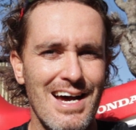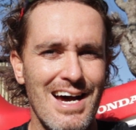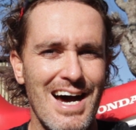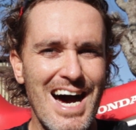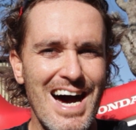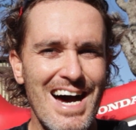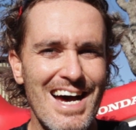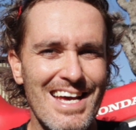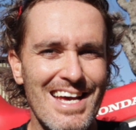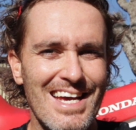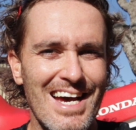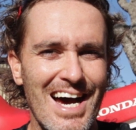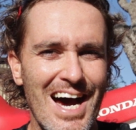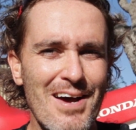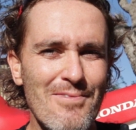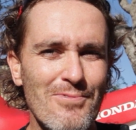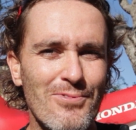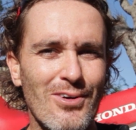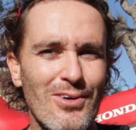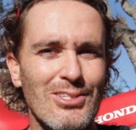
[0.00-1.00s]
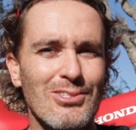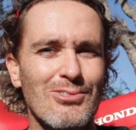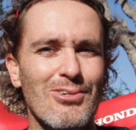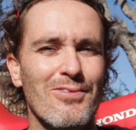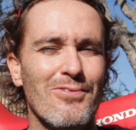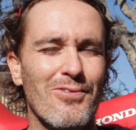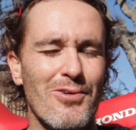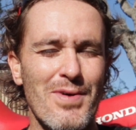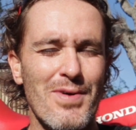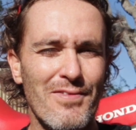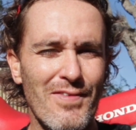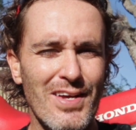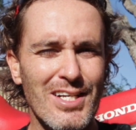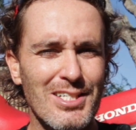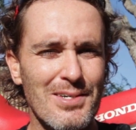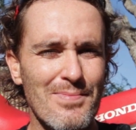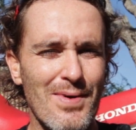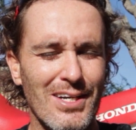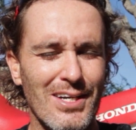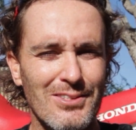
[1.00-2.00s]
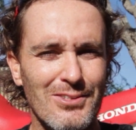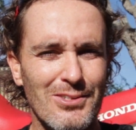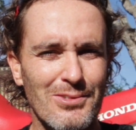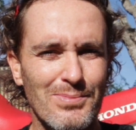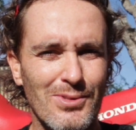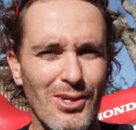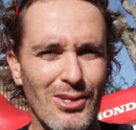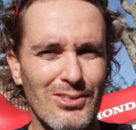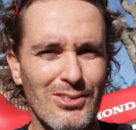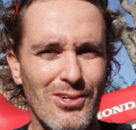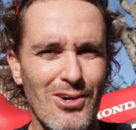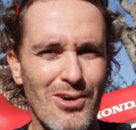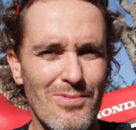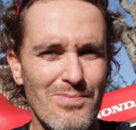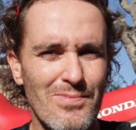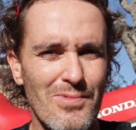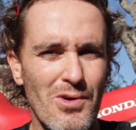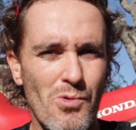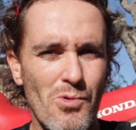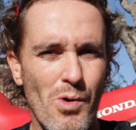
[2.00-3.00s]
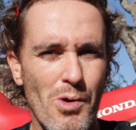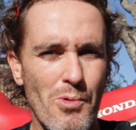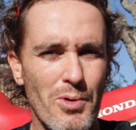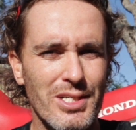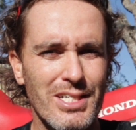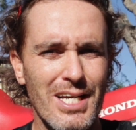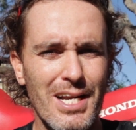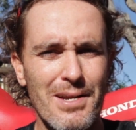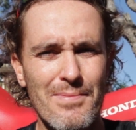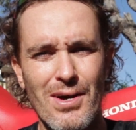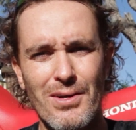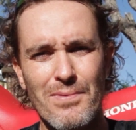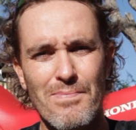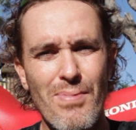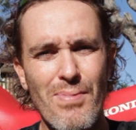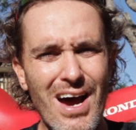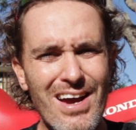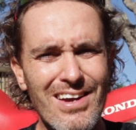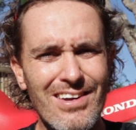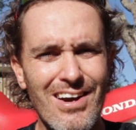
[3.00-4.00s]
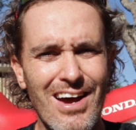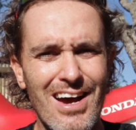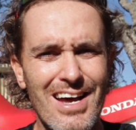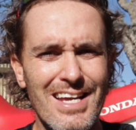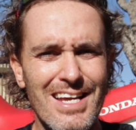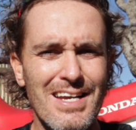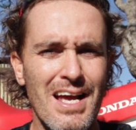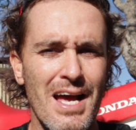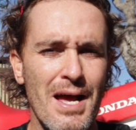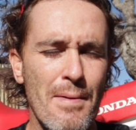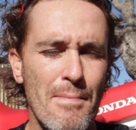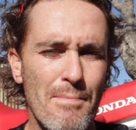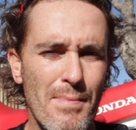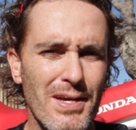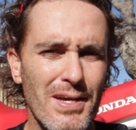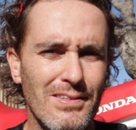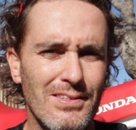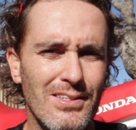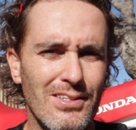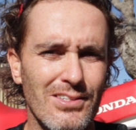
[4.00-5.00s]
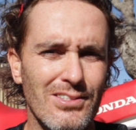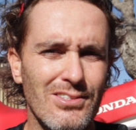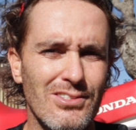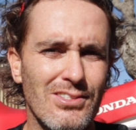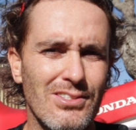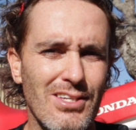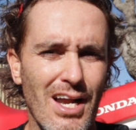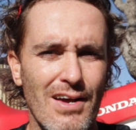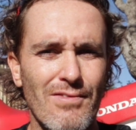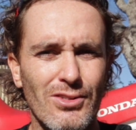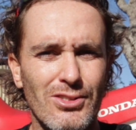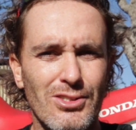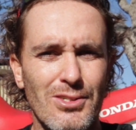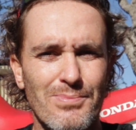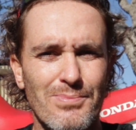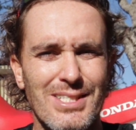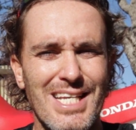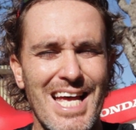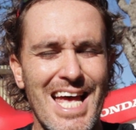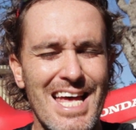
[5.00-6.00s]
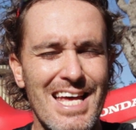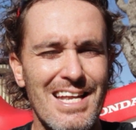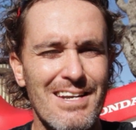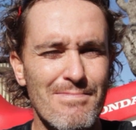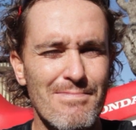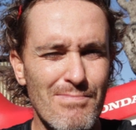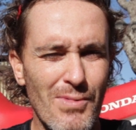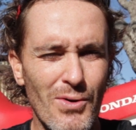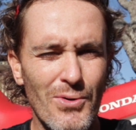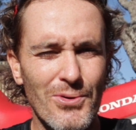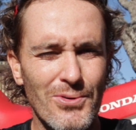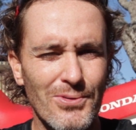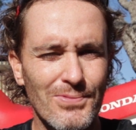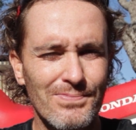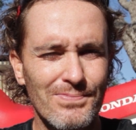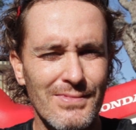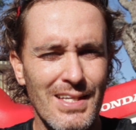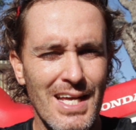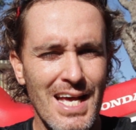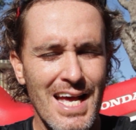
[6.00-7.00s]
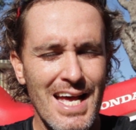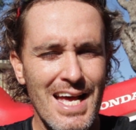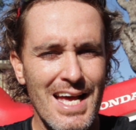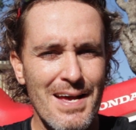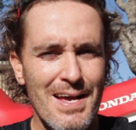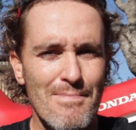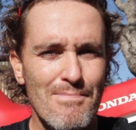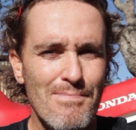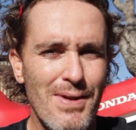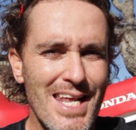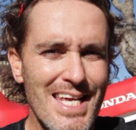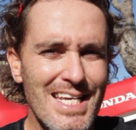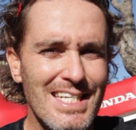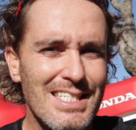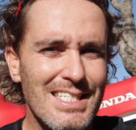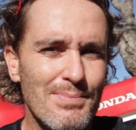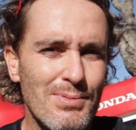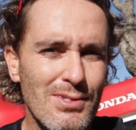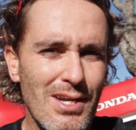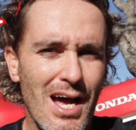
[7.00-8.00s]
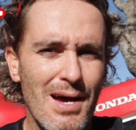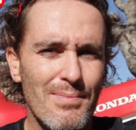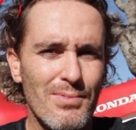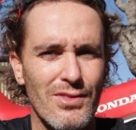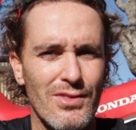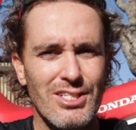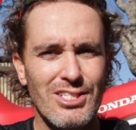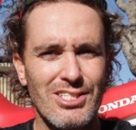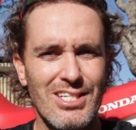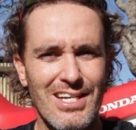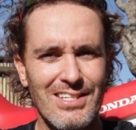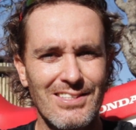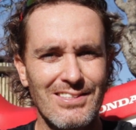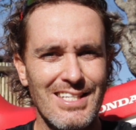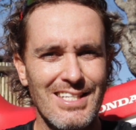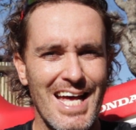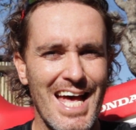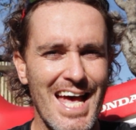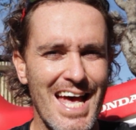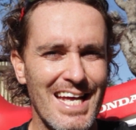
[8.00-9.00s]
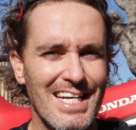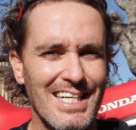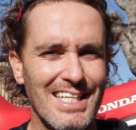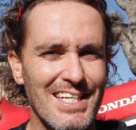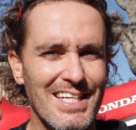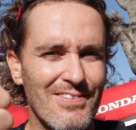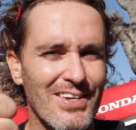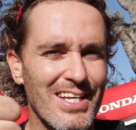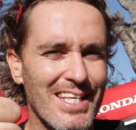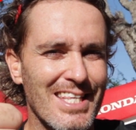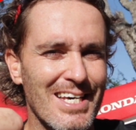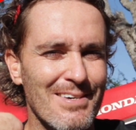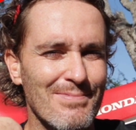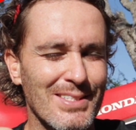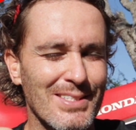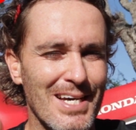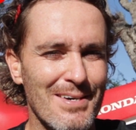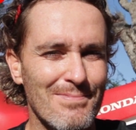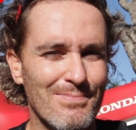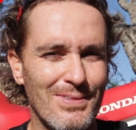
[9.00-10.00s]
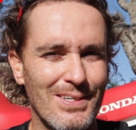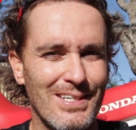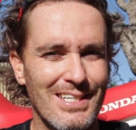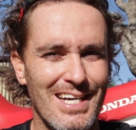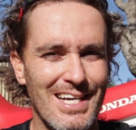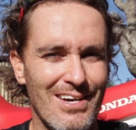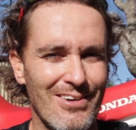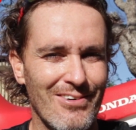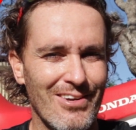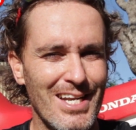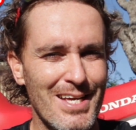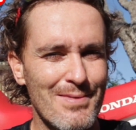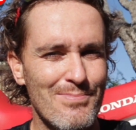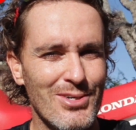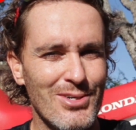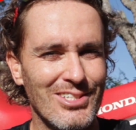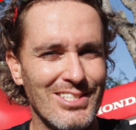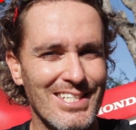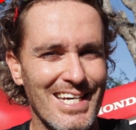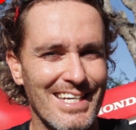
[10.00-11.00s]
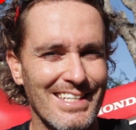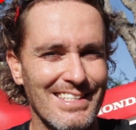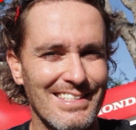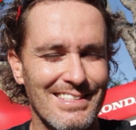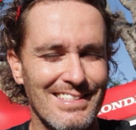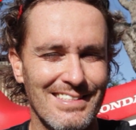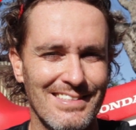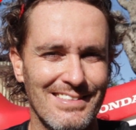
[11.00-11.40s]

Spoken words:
Hi, I'm Francois from adventurebiketroop.com, where we chat about bike riding, maintenance, travel tips and more. Please subscribe to this channel and give it a thumbs up. I really appreciate it.